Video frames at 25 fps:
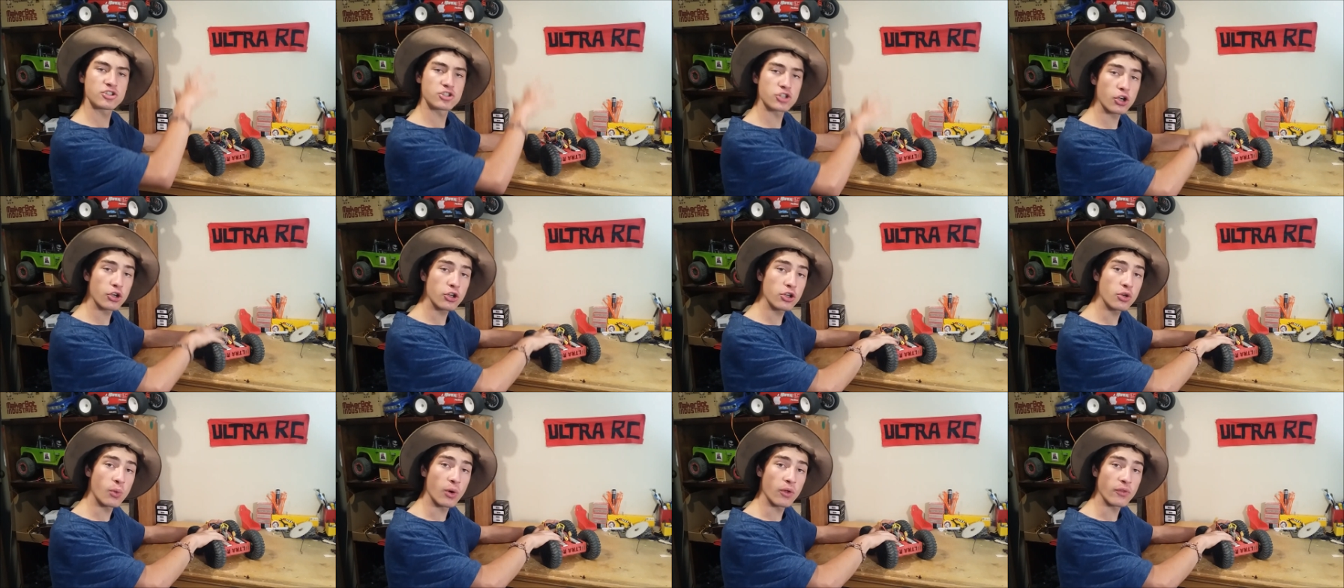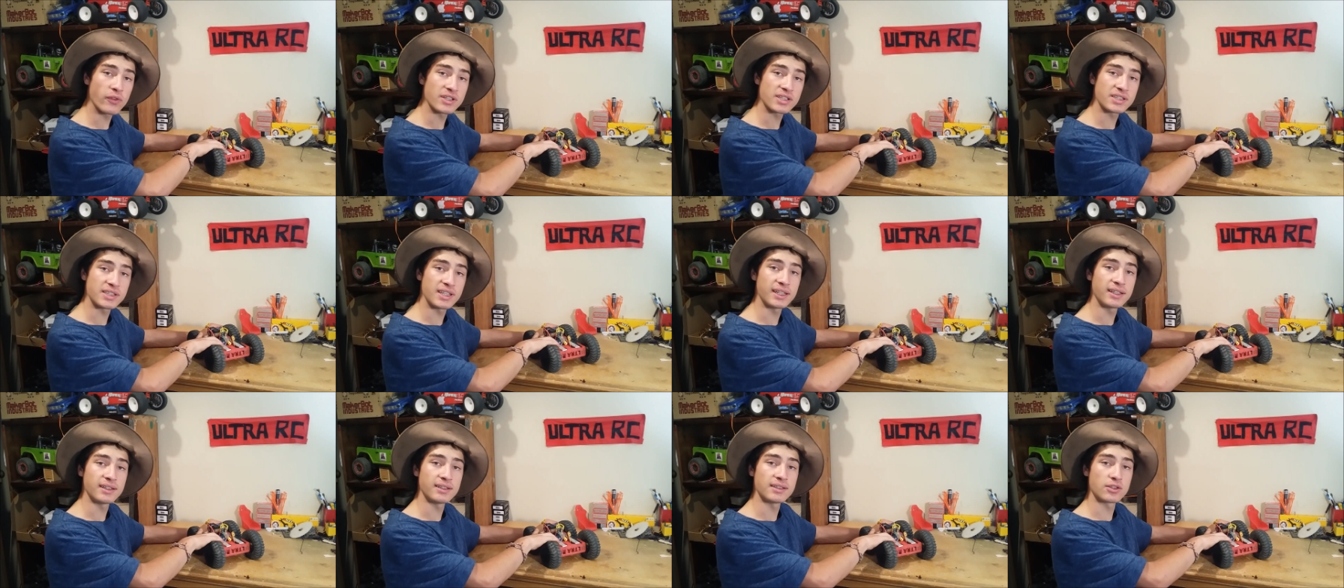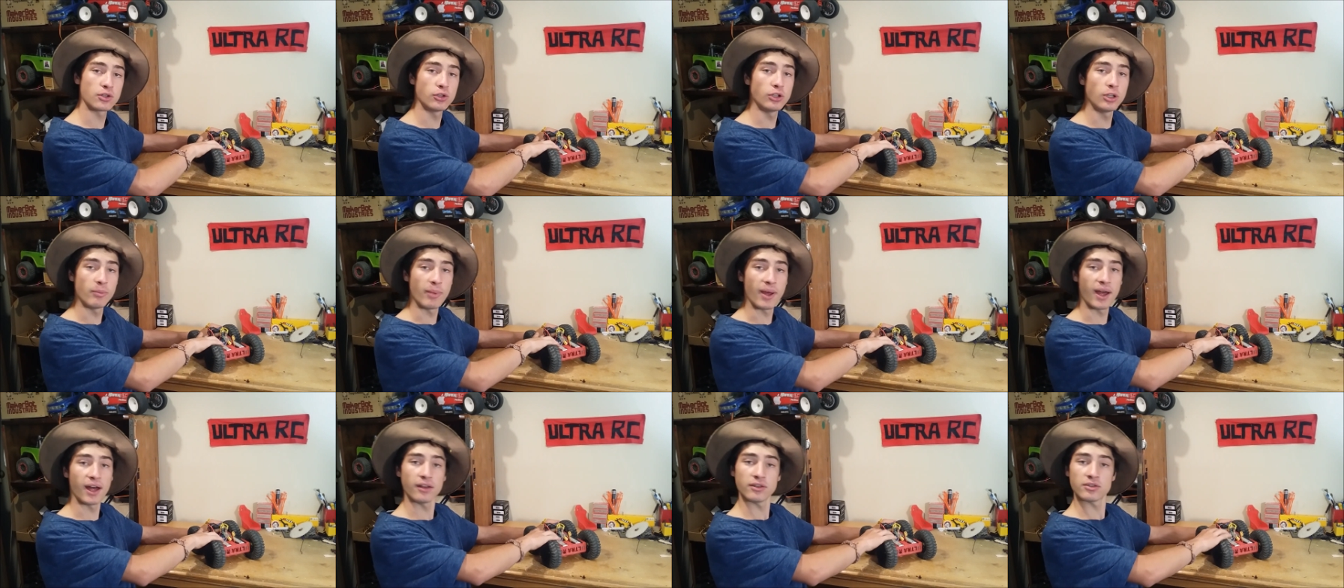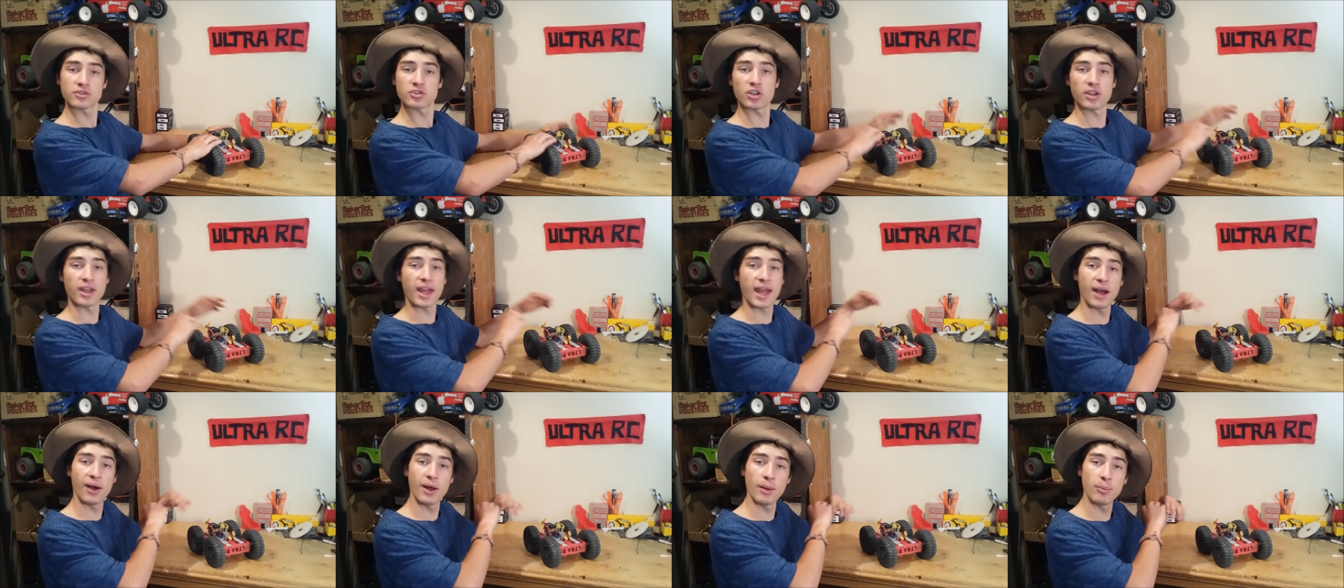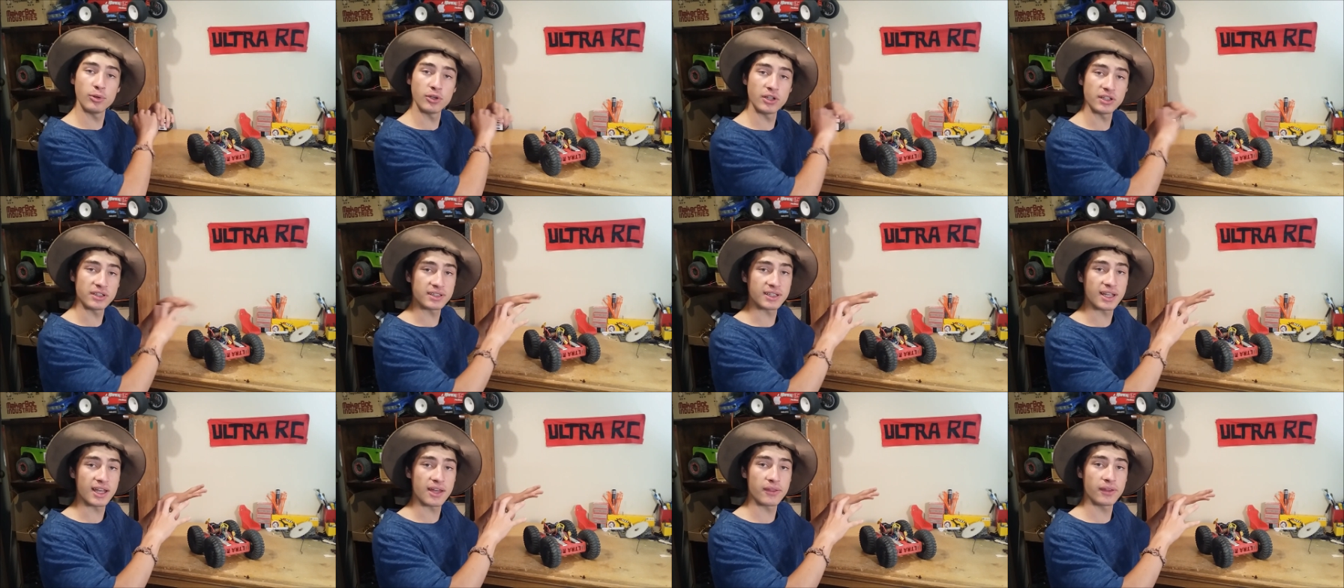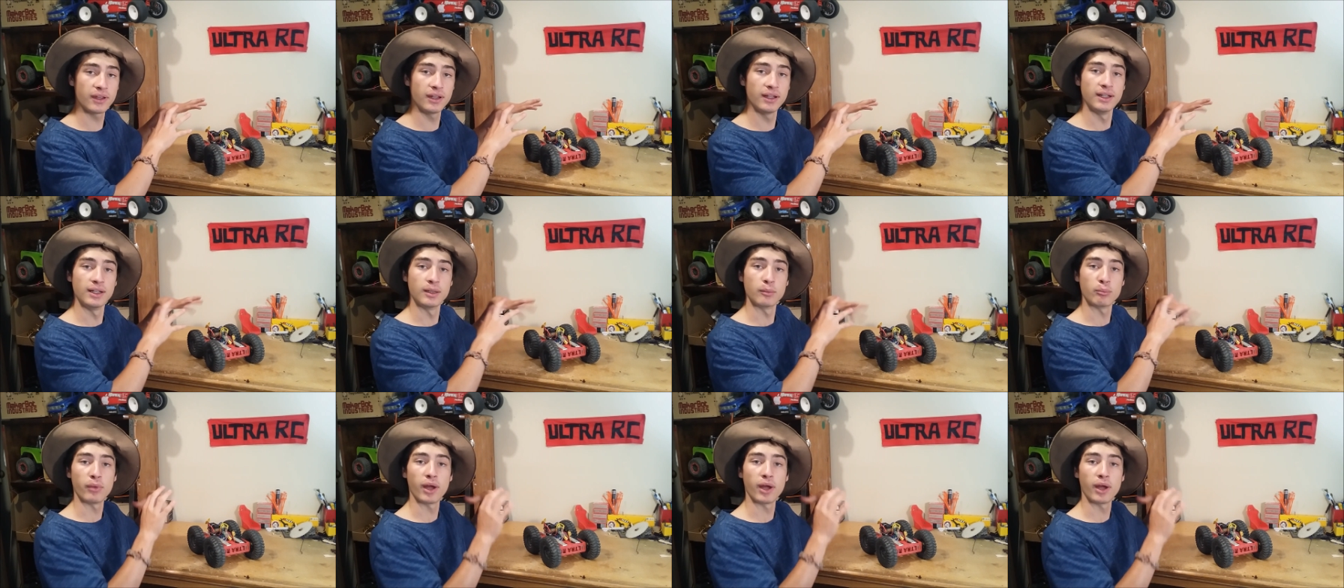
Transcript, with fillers: show you what this thing is all about, show you how I put it together,